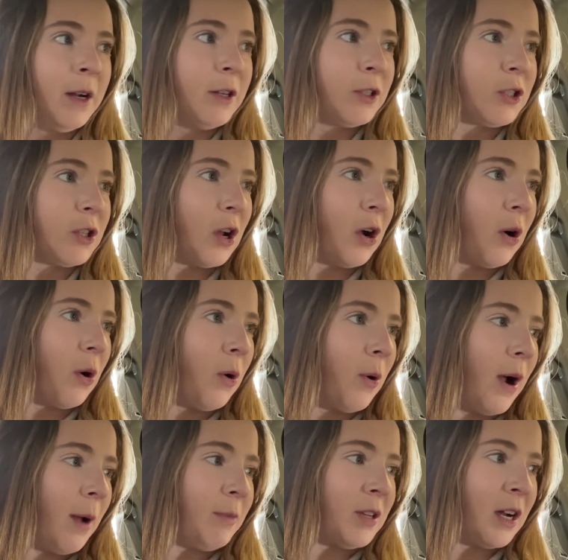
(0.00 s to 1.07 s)
So
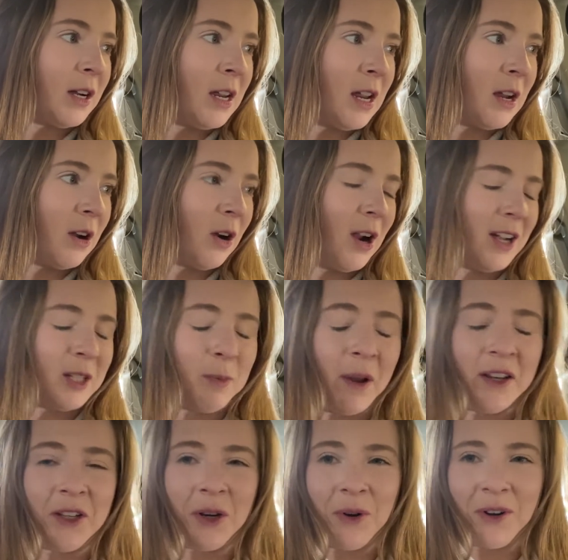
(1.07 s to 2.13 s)
I'm done here. I
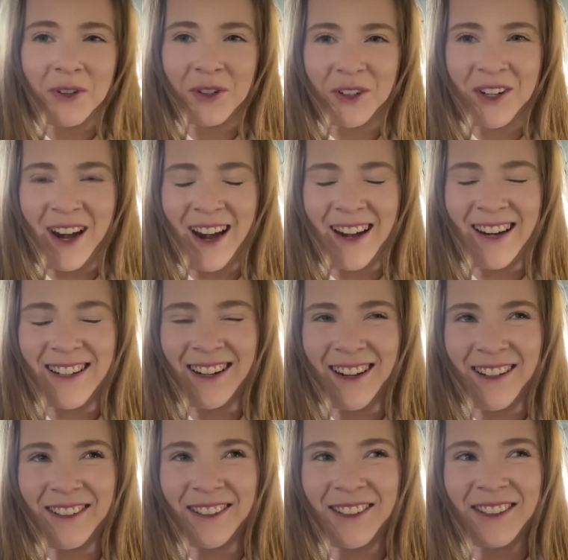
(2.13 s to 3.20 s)
spent
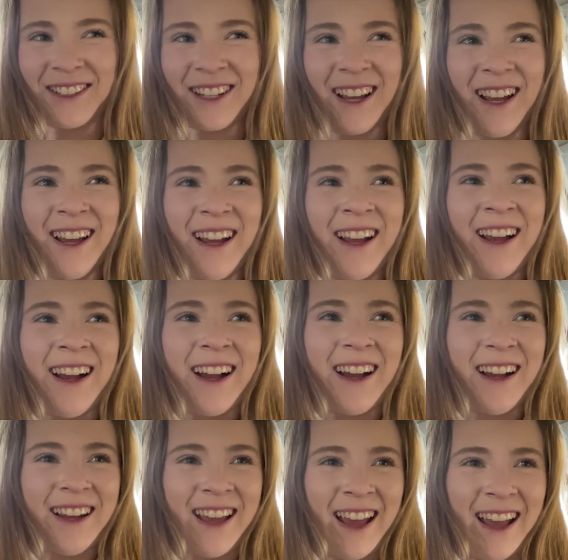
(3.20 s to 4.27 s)
$280
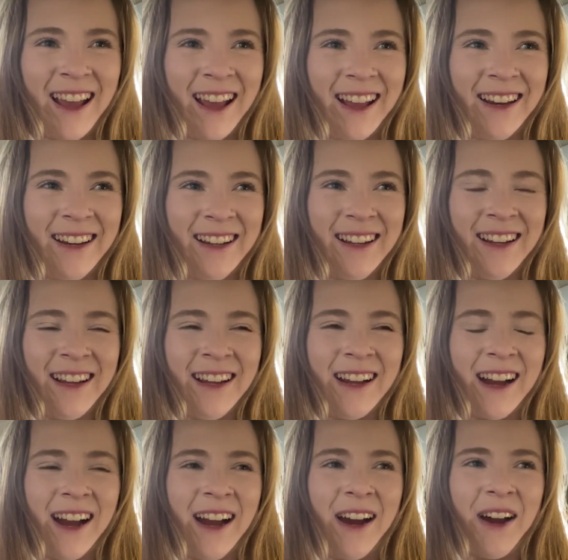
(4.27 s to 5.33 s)
again.
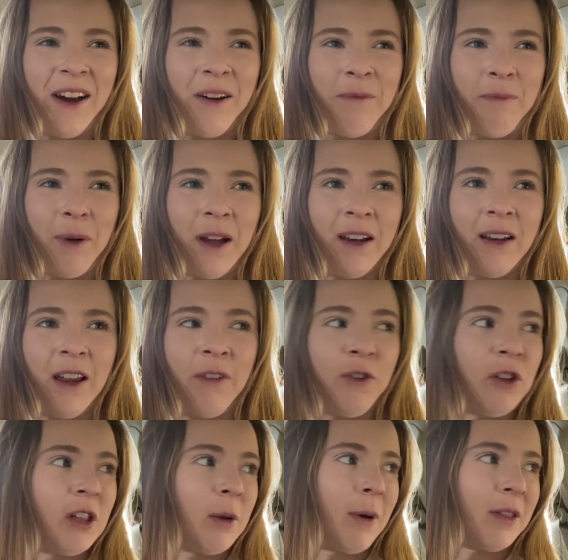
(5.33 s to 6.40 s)
But if
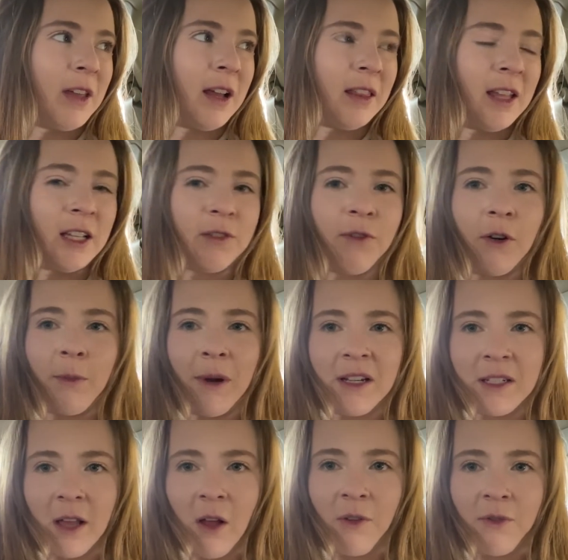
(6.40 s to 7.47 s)
you think about that, that's for
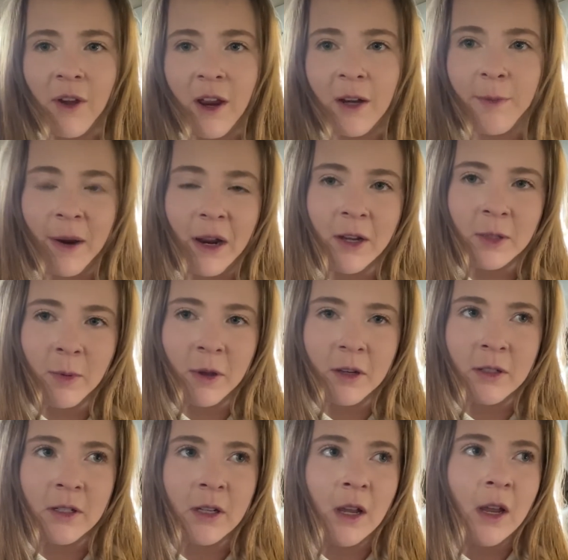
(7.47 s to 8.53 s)
myself and my
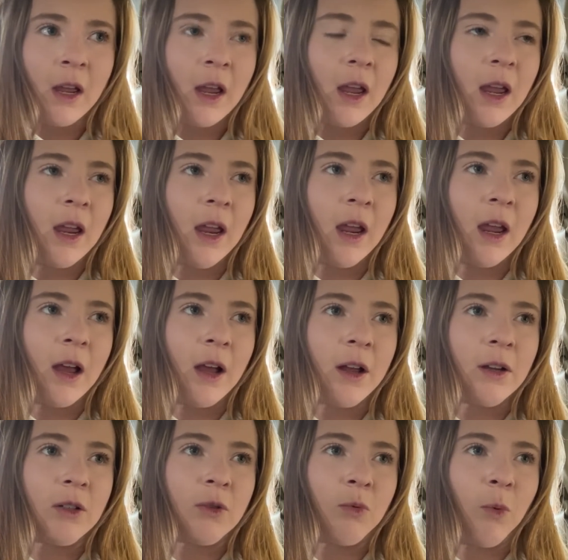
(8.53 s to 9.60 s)
husband.
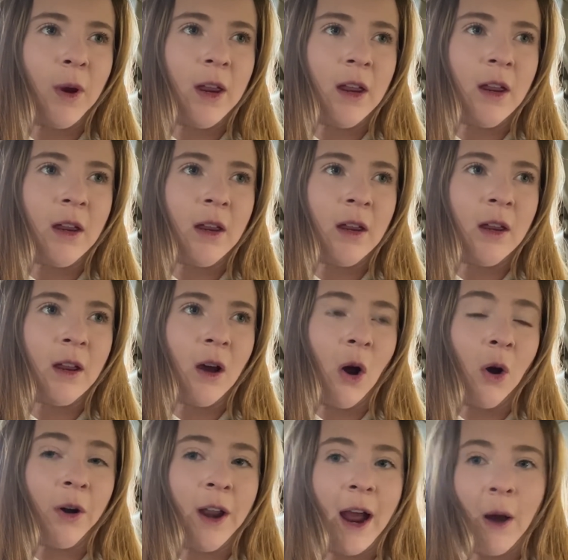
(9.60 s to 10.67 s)
and we
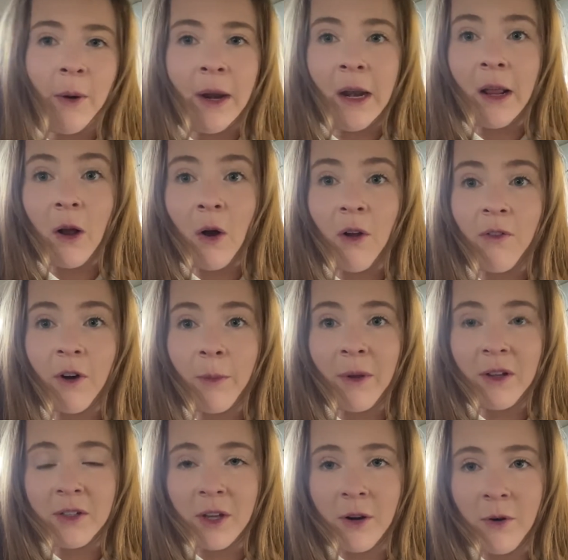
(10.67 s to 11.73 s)
are now eating all of our
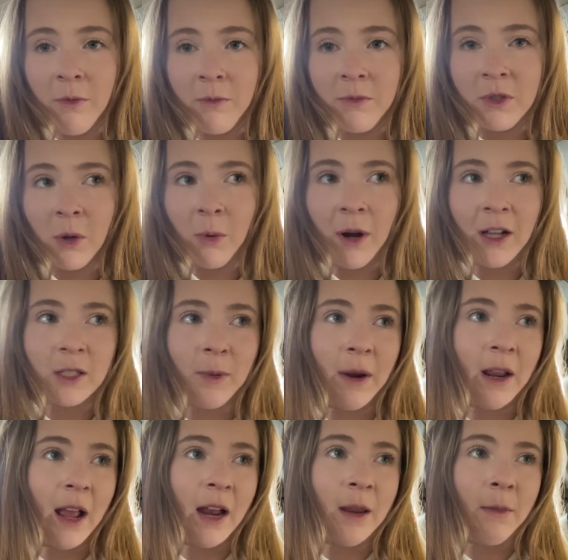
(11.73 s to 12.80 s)
meals at home. So we're not
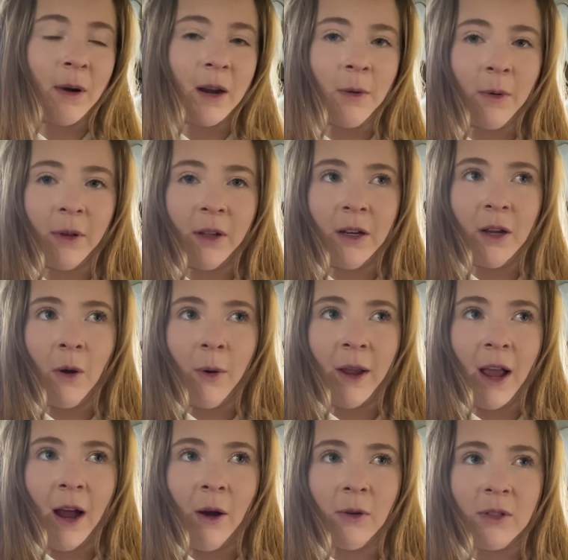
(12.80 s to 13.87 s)
spending any money really going
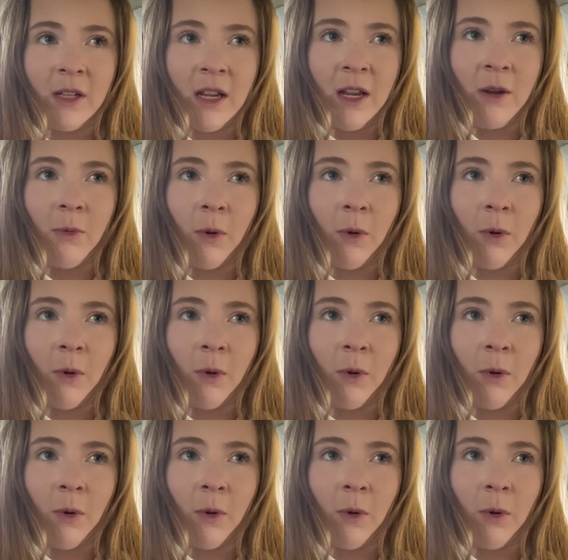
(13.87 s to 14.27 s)
out to eat.